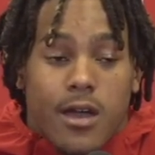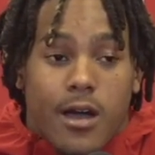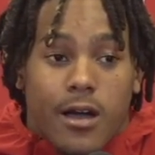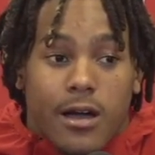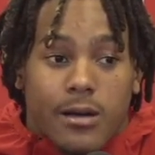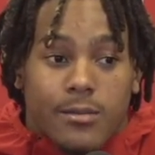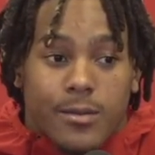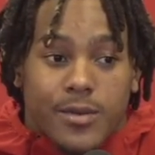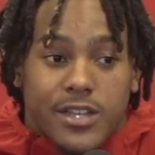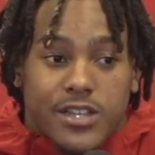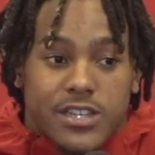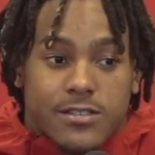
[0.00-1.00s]
I
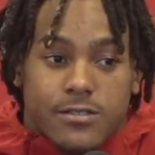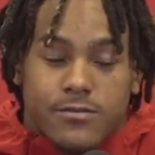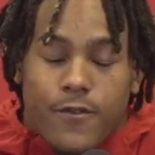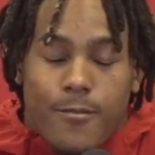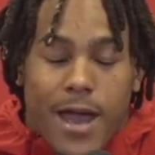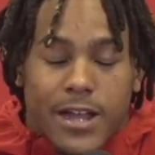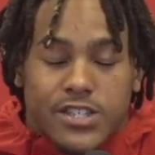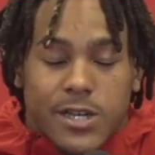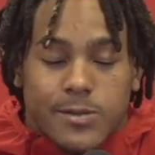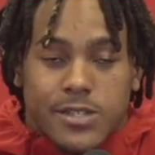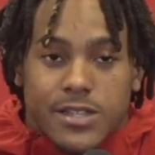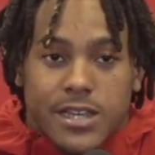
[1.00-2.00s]
mean, just for
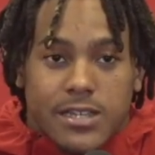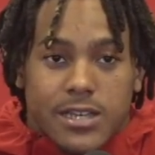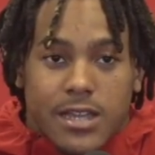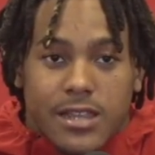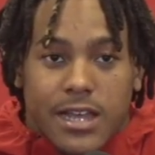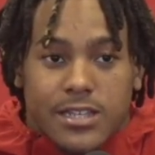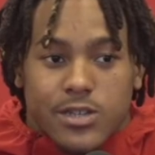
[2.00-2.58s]
matchups and things like that.